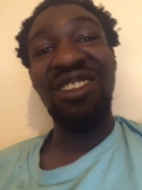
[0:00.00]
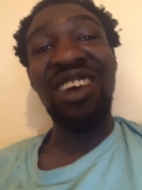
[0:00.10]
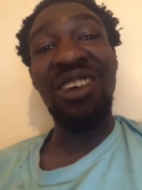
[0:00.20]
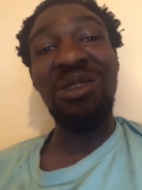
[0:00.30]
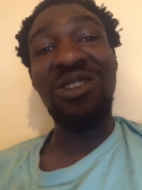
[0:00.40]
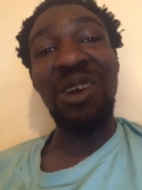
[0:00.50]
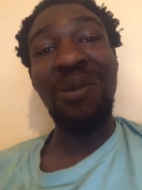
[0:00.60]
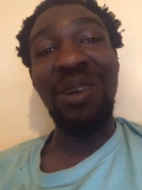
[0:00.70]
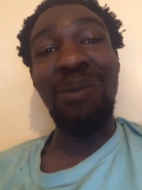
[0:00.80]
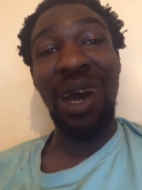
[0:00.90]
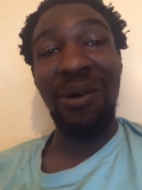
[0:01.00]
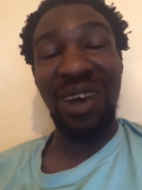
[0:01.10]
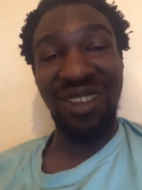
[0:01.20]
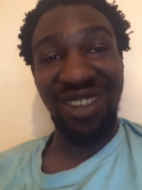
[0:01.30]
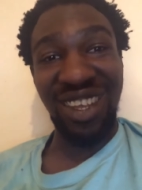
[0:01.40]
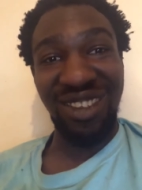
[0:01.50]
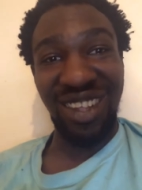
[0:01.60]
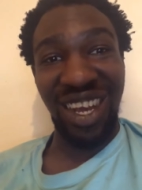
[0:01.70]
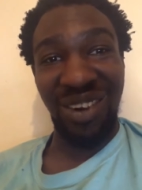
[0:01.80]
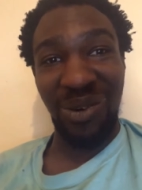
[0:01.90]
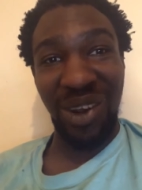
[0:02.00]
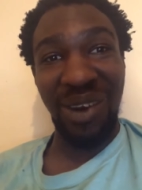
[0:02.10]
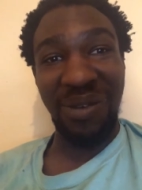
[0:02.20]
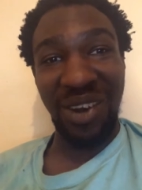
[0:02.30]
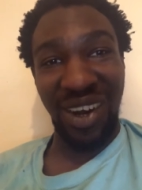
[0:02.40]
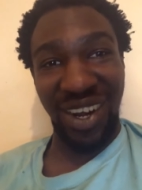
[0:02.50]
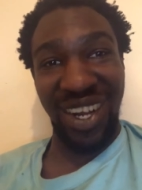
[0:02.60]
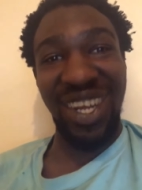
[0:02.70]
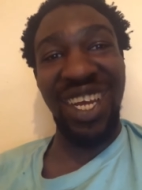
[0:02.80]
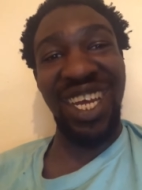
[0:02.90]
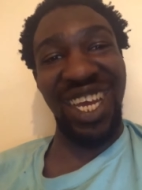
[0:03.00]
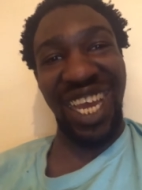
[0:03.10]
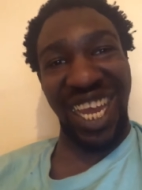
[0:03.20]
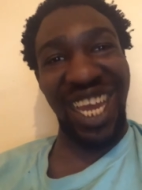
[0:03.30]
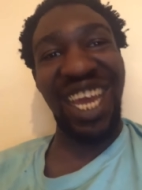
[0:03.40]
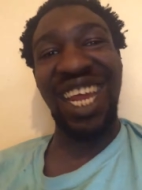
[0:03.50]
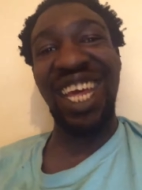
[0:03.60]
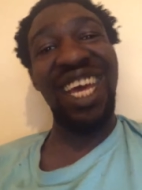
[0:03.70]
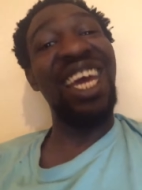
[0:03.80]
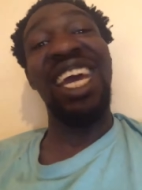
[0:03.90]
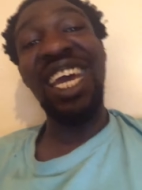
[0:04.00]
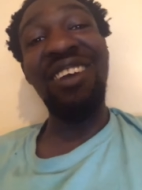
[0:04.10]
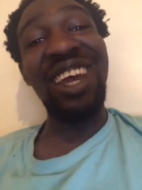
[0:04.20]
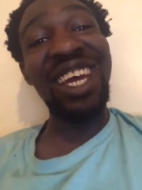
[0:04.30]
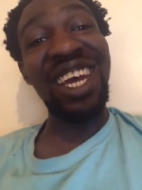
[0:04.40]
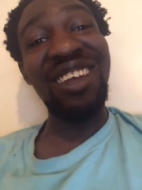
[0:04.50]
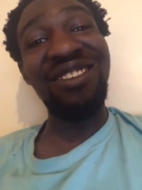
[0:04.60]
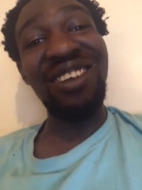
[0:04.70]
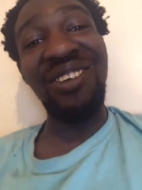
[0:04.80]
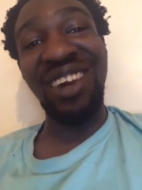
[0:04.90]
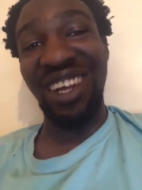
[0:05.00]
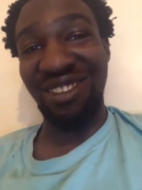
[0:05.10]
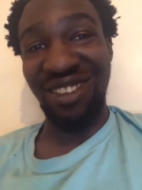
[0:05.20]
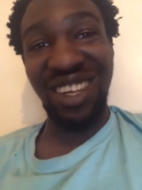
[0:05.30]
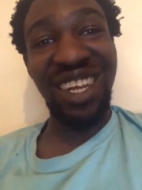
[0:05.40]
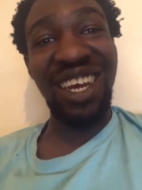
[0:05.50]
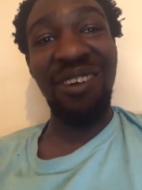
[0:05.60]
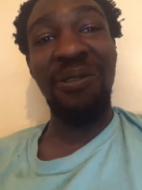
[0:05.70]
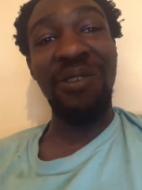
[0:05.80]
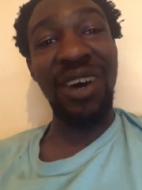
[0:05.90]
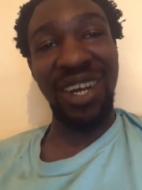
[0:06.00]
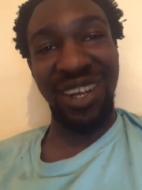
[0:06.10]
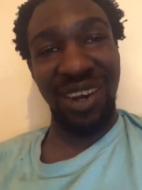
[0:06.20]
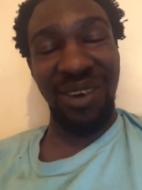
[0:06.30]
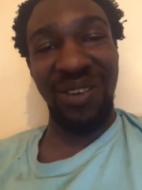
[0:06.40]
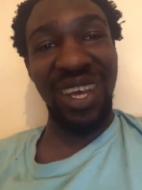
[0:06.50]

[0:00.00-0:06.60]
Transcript: tell them, show me the Bible where it says not the way of God. if they can't show me that shit, nigga fuck them.